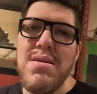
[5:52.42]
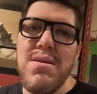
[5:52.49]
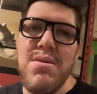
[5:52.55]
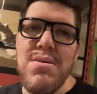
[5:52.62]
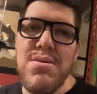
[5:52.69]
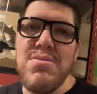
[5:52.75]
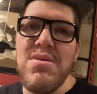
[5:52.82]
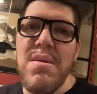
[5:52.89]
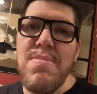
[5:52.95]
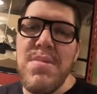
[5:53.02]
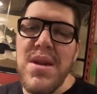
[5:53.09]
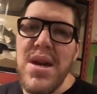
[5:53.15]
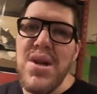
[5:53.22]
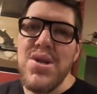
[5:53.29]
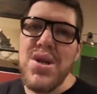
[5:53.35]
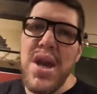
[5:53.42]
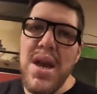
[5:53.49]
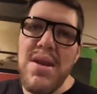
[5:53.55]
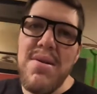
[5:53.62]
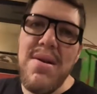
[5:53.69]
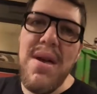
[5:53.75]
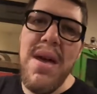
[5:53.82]
Coast Reptile
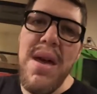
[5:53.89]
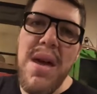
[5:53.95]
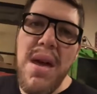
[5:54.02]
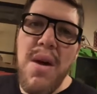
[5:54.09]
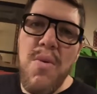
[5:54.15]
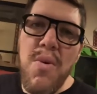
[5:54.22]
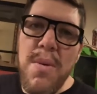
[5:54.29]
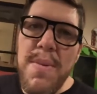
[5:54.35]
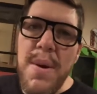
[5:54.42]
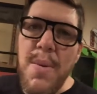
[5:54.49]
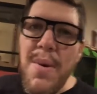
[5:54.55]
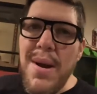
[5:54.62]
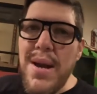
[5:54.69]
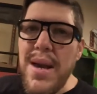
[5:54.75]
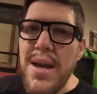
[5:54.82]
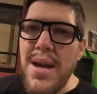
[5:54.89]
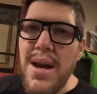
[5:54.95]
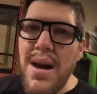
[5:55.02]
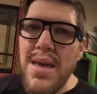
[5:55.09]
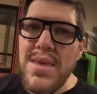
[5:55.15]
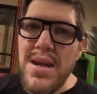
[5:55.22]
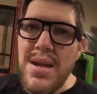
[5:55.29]
channel, we'll be working
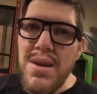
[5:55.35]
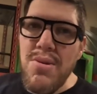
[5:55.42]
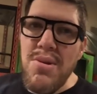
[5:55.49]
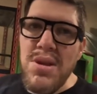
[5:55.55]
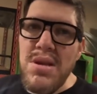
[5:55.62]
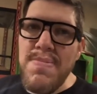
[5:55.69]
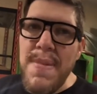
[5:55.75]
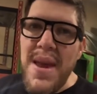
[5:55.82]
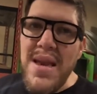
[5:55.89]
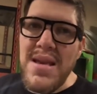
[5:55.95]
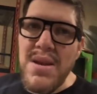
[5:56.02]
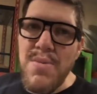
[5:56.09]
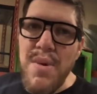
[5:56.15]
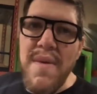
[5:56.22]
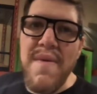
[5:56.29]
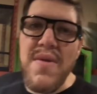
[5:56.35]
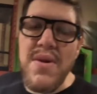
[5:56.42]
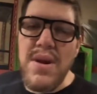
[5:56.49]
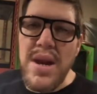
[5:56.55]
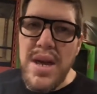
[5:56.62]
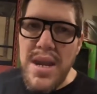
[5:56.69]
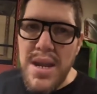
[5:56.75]
on the new space that we've
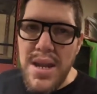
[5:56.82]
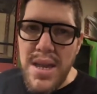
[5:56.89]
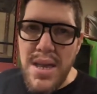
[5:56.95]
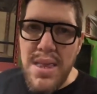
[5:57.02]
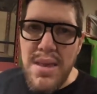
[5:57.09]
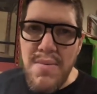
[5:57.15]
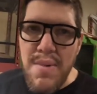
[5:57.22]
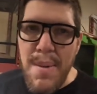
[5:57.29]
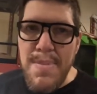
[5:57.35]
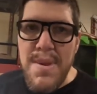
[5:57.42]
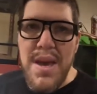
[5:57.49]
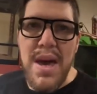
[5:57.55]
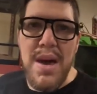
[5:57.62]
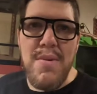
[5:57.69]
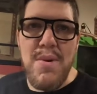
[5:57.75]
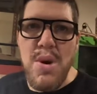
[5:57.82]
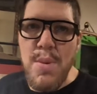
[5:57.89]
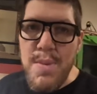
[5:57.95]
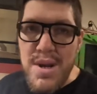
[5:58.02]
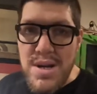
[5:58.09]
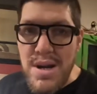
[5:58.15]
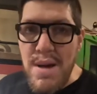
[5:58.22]
created in the reptile
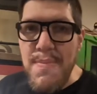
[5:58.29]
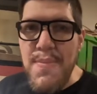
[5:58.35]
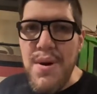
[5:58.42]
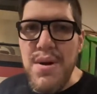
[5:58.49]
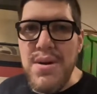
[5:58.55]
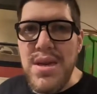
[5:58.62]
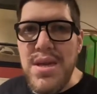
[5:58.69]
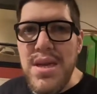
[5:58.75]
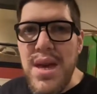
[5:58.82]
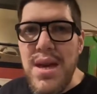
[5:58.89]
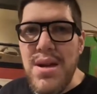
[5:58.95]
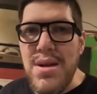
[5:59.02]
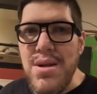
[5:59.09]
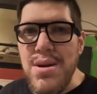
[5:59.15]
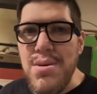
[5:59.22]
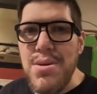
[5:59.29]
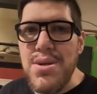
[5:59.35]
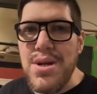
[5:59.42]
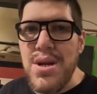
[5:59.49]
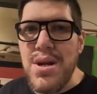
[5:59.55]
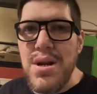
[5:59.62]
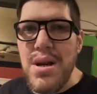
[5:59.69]
room and start building that
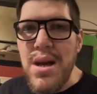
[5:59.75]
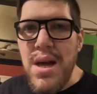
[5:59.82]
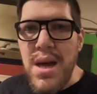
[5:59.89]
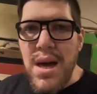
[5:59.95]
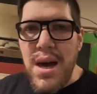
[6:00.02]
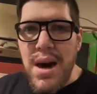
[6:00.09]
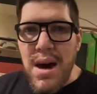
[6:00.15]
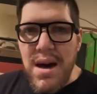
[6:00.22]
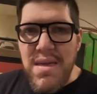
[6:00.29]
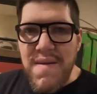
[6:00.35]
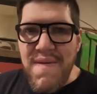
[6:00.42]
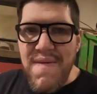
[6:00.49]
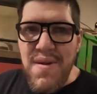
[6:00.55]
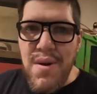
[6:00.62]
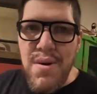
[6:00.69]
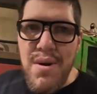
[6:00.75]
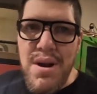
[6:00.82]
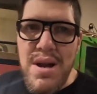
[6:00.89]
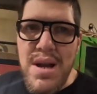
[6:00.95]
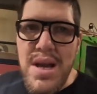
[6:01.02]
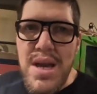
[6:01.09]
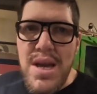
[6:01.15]
enclosure on the
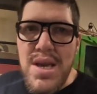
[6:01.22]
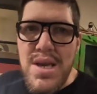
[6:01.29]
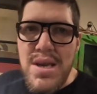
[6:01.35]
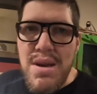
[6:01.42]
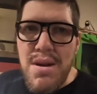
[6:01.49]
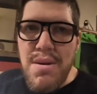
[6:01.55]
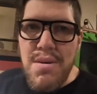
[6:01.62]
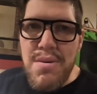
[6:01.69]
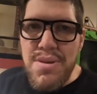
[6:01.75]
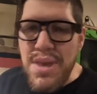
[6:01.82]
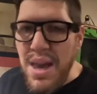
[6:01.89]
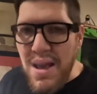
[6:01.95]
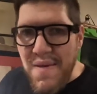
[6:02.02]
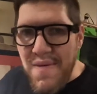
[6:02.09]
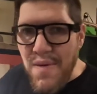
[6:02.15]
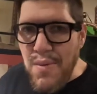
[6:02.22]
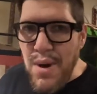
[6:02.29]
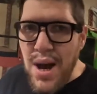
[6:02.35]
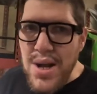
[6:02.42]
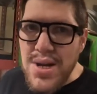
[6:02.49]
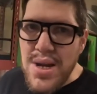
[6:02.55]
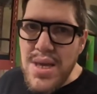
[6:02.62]
floor. So thanks for
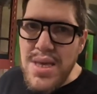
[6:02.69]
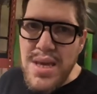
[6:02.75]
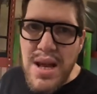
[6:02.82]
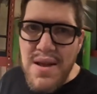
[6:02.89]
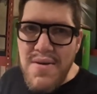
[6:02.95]
watching. Thanks